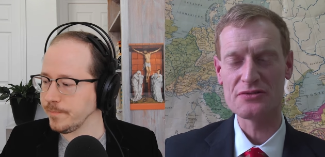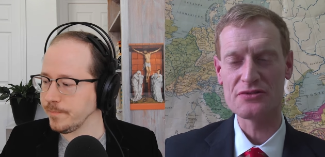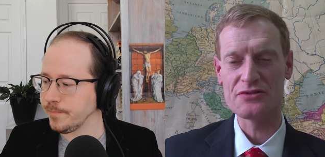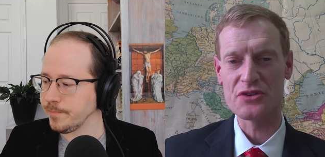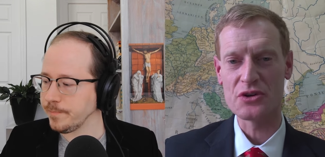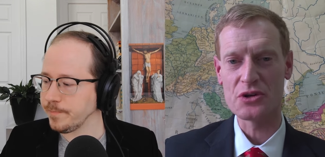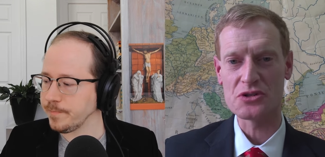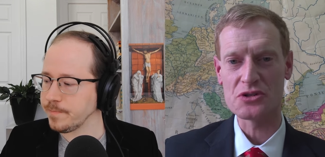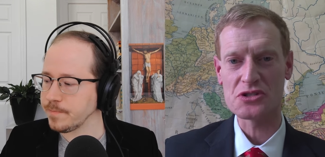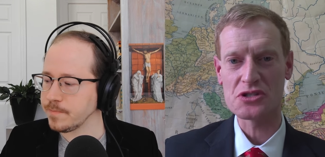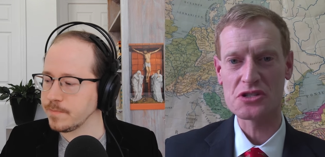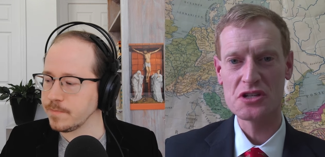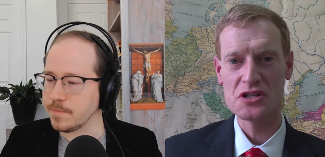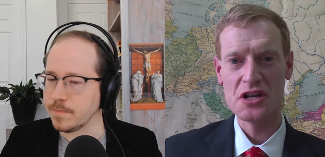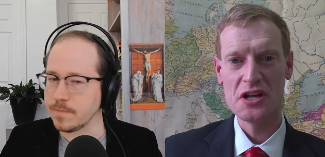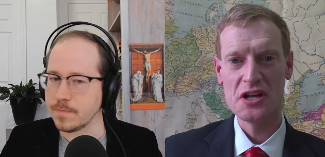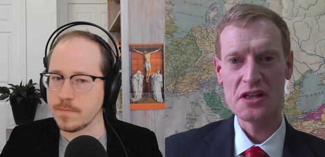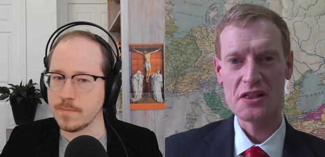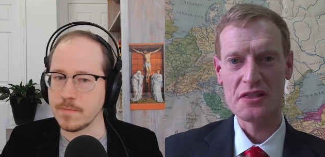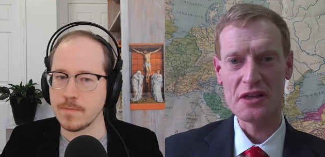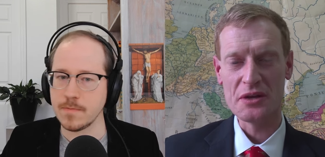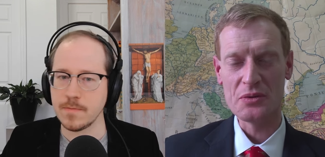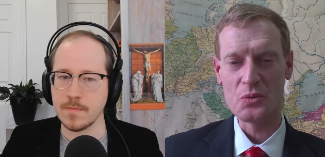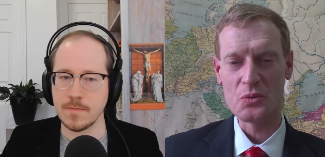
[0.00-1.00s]
Speaker 1: of verse
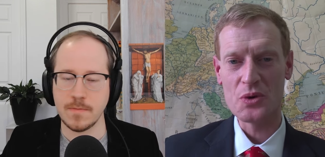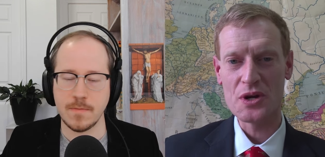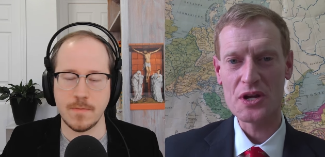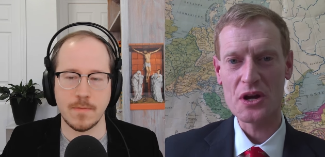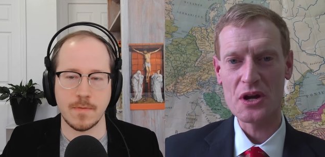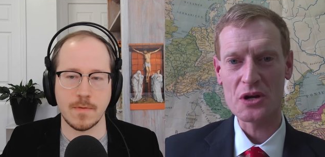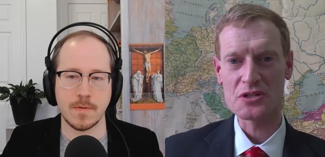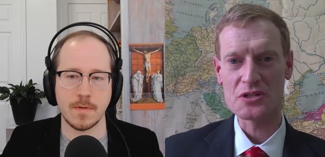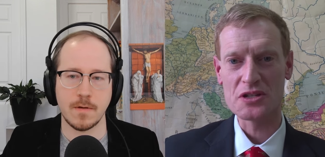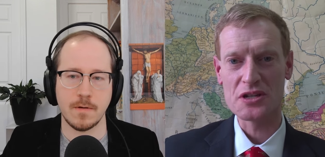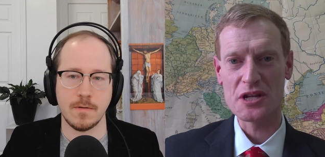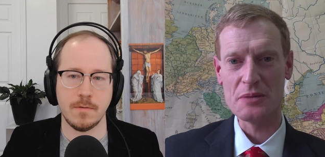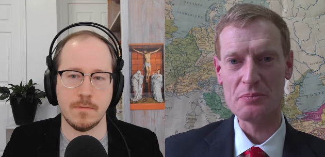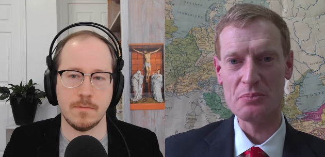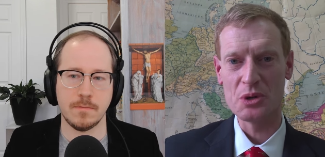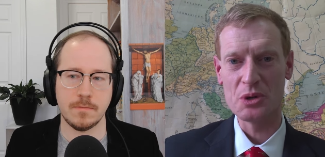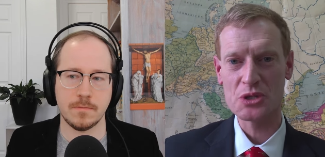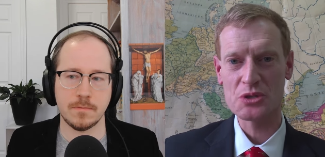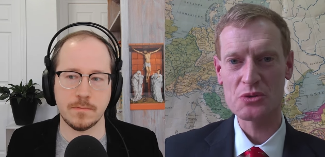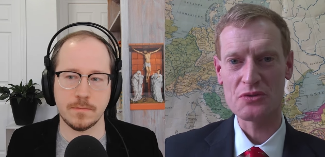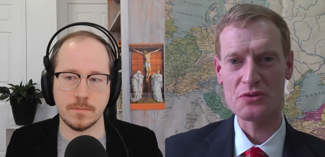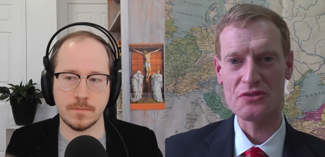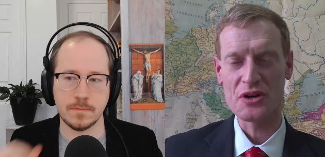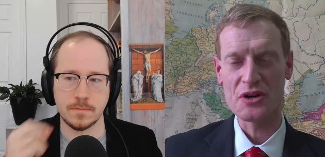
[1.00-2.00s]
than we are today.
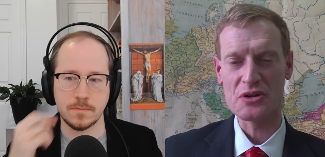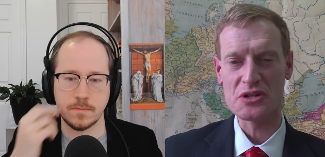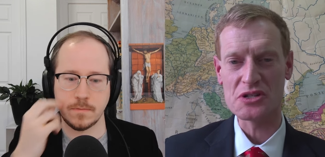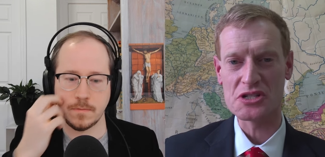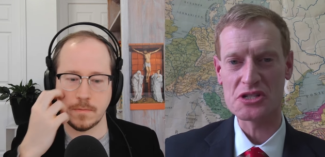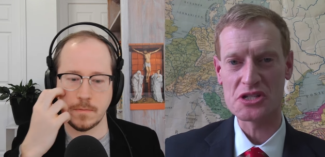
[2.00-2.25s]
Books were very